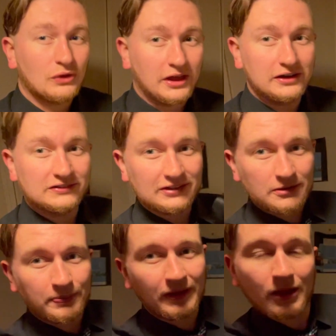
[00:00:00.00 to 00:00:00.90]
It is
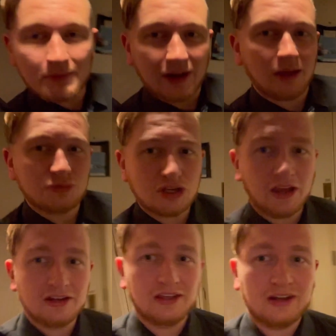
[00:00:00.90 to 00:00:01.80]
10 p.m. and I am
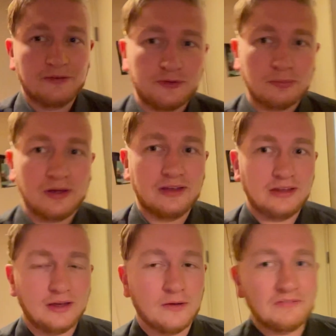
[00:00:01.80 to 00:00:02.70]
checking in after my
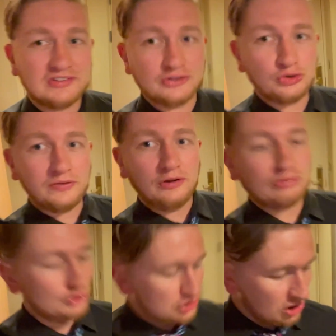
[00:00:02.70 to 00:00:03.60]
uh, visit to the
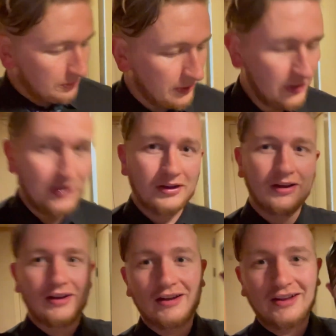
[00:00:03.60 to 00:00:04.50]
crew shop.
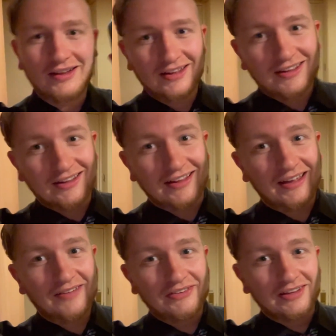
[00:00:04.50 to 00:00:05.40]
I
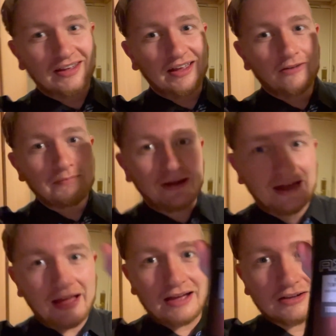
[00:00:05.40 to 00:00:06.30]
have it, I have my
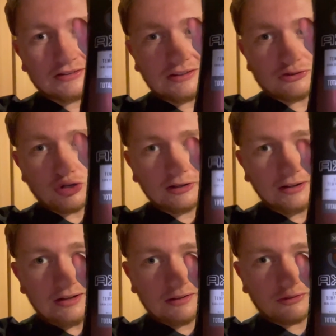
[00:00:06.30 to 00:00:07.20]
axe. It's not
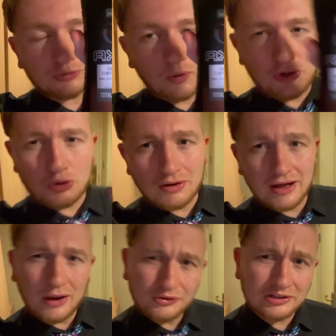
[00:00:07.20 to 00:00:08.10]
Lynx. When you
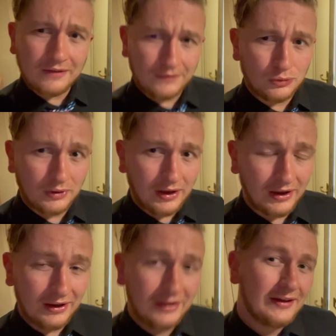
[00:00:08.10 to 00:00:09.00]
are outside the
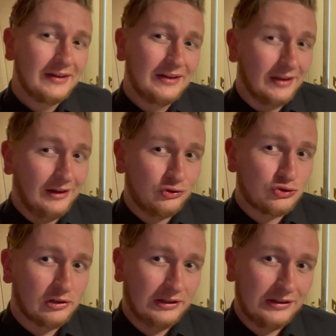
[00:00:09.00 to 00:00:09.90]
UK, it's
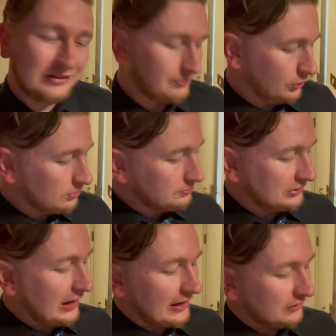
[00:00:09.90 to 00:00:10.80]
not Lynx. It becomes
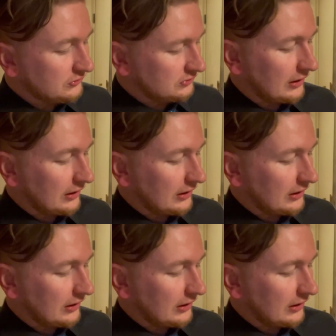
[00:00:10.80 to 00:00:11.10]
axe.